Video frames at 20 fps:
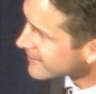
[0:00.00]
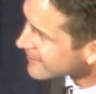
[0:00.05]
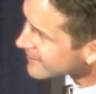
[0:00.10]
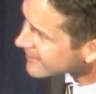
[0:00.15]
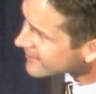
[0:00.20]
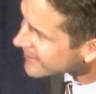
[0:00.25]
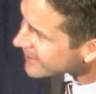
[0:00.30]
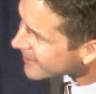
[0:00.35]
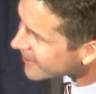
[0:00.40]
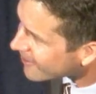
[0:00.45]

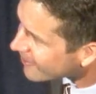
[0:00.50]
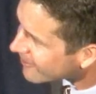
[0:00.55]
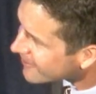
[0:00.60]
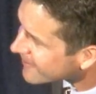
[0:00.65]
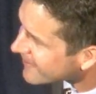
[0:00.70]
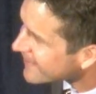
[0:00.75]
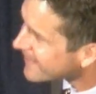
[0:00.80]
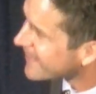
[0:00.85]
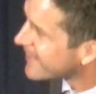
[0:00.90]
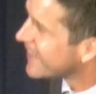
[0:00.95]
You know?
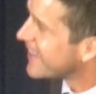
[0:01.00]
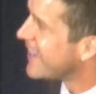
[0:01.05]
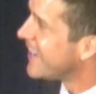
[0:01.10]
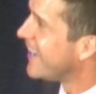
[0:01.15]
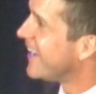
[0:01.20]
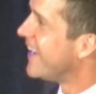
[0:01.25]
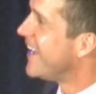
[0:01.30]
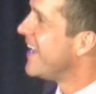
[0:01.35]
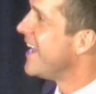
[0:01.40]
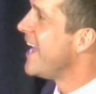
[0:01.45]

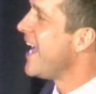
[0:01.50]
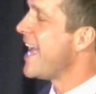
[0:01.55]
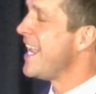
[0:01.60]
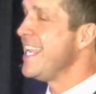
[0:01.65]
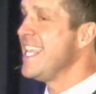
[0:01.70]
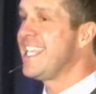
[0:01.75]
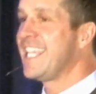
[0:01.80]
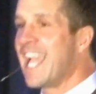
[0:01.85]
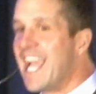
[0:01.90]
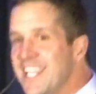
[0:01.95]
And he
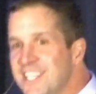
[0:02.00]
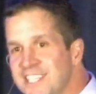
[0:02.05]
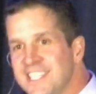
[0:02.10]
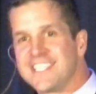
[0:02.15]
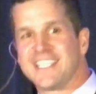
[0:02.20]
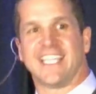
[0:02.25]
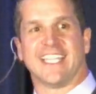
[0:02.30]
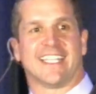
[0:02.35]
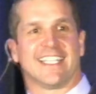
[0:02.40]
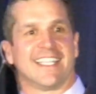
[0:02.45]
catches
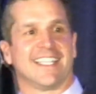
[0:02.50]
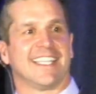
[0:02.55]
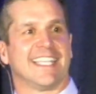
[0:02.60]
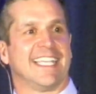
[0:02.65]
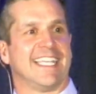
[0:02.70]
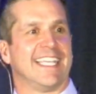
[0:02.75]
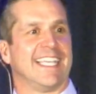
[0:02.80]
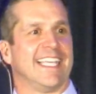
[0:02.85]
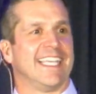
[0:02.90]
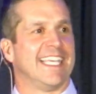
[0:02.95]
it.
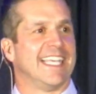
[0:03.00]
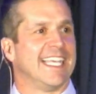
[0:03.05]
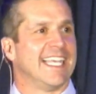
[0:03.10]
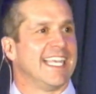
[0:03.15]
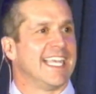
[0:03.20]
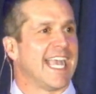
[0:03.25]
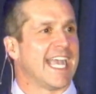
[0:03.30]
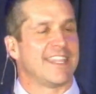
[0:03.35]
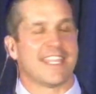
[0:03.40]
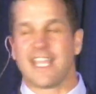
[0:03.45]

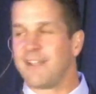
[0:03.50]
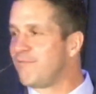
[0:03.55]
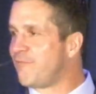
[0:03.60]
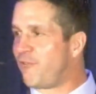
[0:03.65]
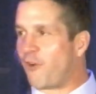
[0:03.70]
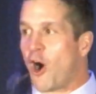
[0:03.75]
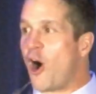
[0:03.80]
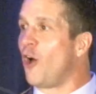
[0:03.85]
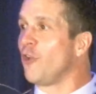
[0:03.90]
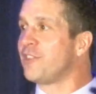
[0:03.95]
And they
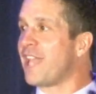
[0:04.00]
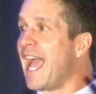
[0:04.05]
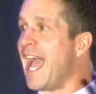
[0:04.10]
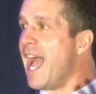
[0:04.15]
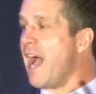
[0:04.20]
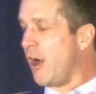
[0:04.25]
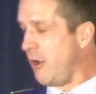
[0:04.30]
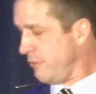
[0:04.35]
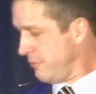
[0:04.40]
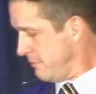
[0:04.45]
fall
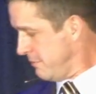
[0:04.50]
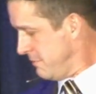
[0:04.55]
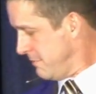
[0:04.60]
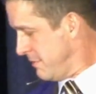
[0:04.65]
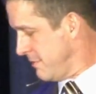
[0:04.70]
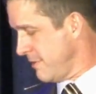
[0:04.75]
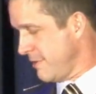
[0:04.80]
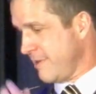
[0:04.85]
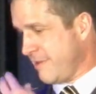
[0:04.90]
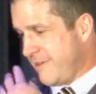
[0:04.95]
down.
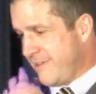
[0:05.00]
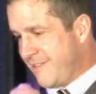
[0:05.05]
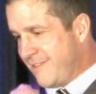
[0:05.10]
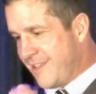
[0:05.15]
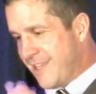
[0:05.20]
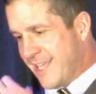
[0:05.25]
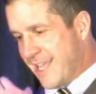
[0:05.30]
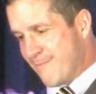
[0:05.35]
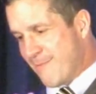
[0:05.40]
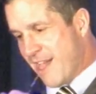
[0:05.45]

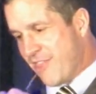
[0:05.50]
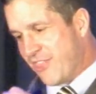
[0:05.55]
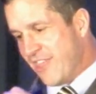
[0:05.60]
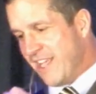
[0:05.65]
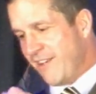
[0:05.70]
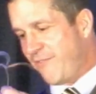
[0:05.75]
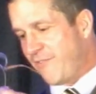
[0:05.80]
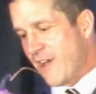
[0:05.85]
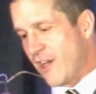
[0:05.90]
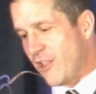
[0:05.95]
And my thing
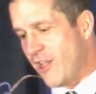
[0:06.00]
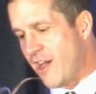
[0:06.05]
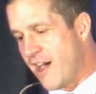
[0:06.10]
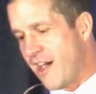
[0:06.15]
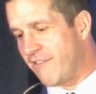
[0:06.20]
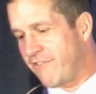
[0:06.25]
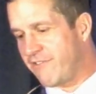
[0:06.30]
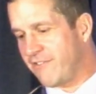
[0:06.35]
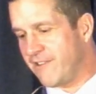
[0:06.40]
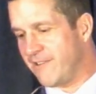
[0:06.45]
fell
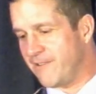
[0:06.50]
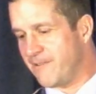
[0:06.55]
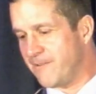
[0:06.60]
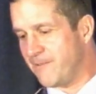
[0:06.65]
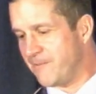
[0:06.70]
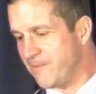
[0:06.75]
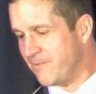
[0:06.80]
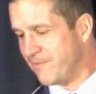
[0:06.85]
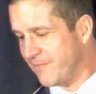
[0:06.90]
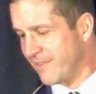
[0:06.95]
off.
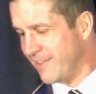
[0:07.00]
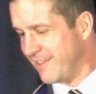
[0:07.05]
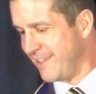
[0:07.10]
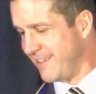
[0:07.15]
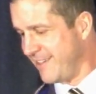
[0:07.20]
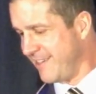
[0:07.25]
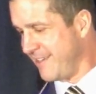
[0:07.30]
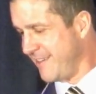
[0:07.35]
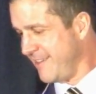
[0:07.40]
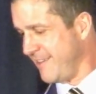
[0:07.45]

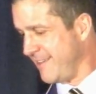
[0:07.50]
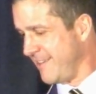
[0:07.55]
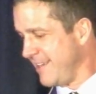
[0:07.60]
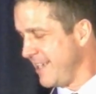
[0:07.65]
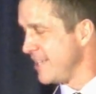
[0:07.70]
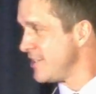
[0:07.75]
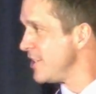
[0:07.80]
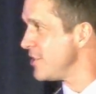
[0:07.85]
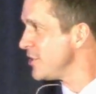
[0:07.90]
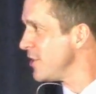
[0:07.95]

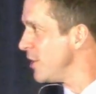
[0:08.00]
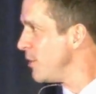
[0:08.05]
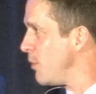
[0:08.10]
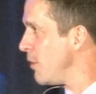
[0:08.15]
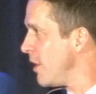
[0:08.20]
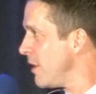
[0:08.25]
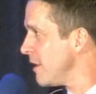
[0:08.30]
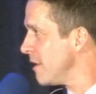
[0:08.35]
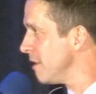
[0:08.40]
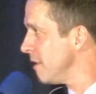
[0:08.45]
Is this going to
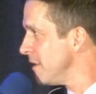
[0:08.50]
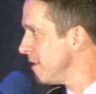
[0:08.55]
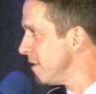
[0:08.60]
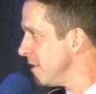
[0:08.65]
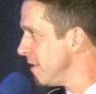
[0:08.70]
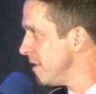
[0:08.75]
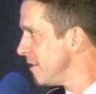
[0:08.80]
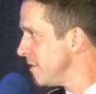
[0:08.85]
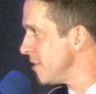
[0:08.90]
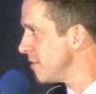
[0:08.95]
work?
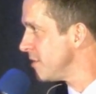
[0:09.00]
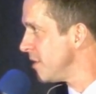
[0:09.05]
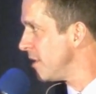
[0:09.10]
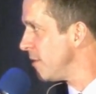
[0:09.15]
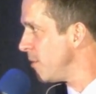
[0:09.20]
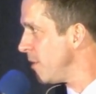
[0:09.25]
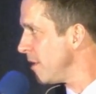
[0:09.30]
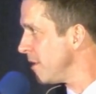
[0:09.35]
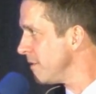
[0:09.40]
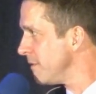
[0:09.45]
This going to
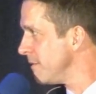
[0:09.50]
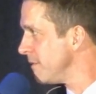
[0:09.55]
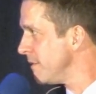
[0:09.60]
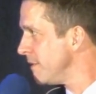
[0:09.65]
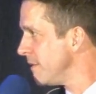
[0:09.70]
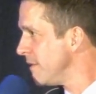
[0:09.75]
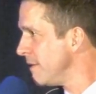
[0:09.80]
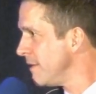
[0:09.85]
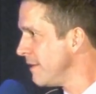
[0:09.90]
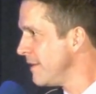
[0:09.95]
work?
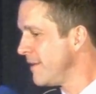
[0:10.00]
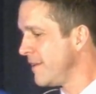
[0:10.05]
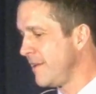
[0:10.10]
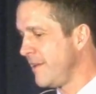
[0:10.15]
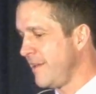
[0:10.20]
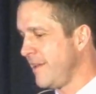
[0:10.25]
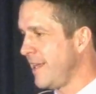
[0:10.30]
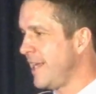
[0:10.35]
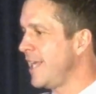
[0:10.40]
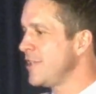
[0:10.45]

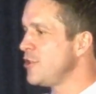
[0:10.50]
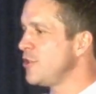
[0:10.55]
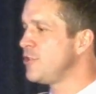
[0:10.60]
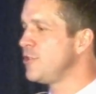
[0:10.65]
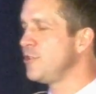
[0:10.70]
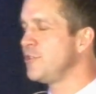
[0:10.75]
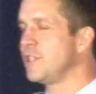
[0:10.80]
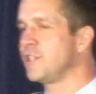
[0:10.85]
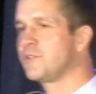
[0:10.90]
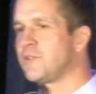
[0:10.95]
I'll just
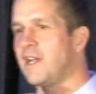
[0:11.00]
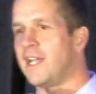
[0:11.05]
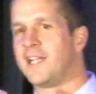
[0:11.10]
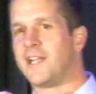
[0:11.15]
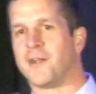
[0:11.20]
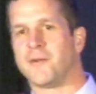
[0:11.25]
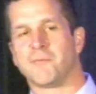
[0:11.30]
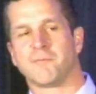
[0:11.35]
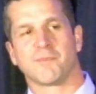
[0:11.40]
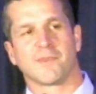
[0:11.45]
use this right
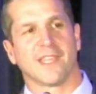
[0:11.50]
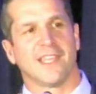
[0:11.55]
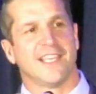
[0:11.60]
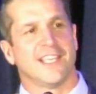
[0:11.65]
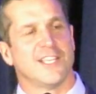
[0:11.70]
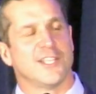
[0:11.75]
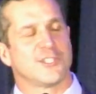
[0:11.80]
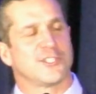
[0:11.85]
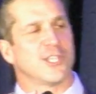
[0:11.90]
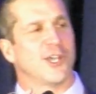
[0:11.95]
here.
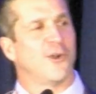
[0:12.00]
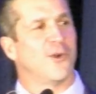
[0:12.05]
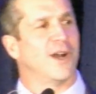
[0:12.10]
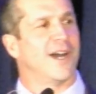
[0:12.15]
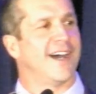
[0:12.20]
So